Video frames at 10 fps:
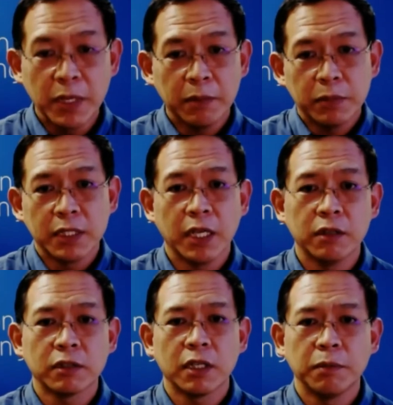meat and
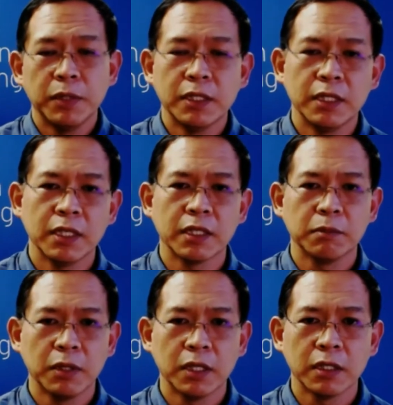potatoes kind of PCI
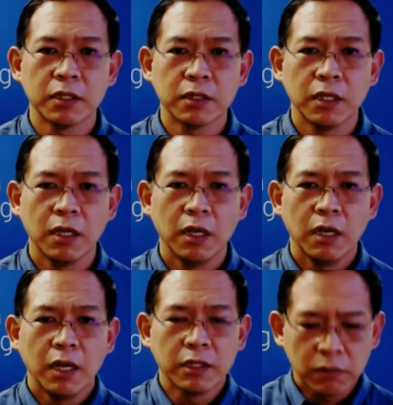compliance.
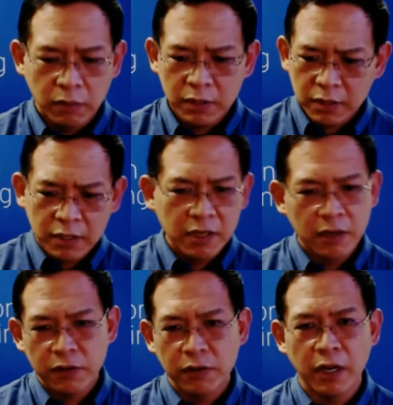And so this is
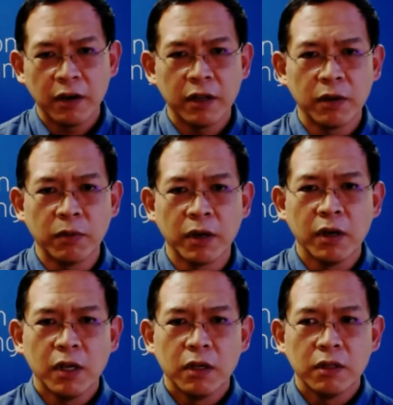another area
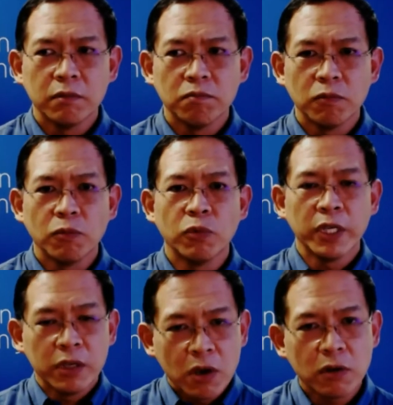where
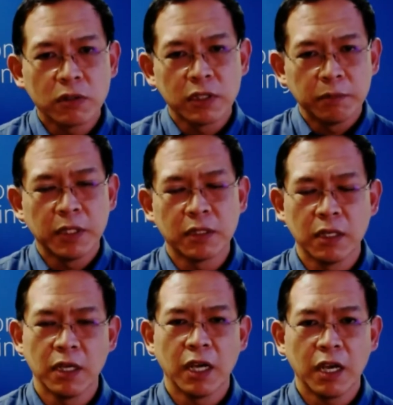we know something's
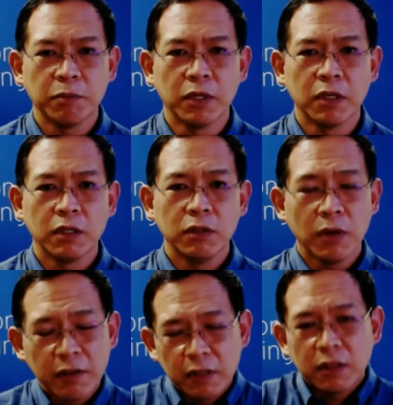going to happen.
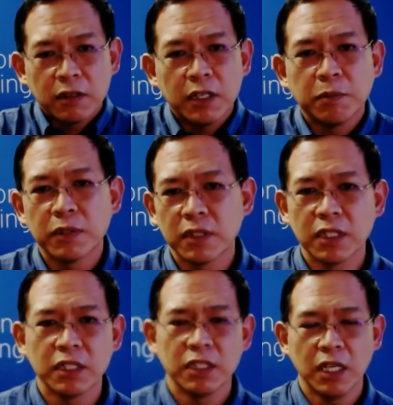You have a
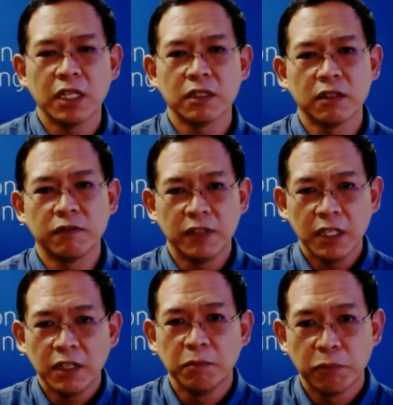30% chance of
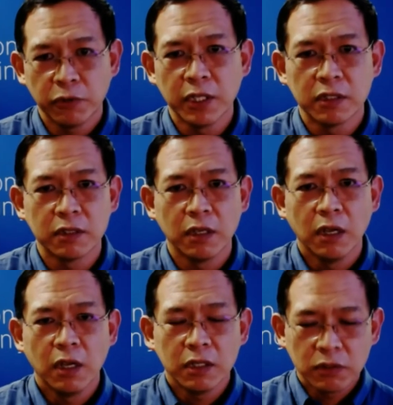getting breached.
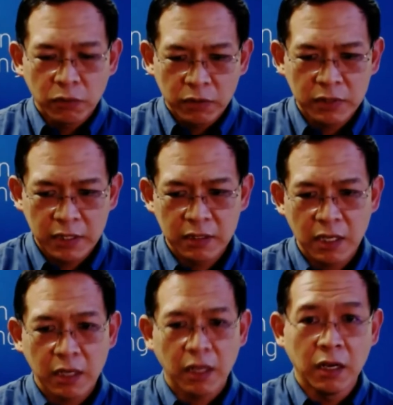So it's
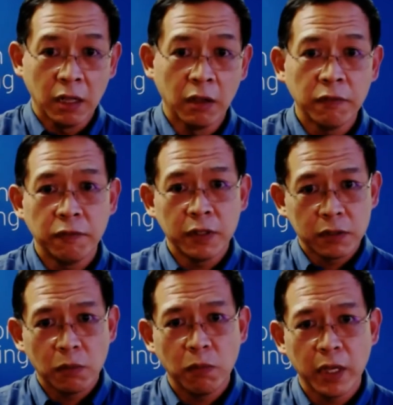not an if,
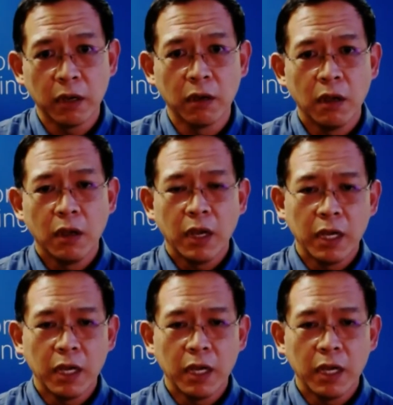it's a when.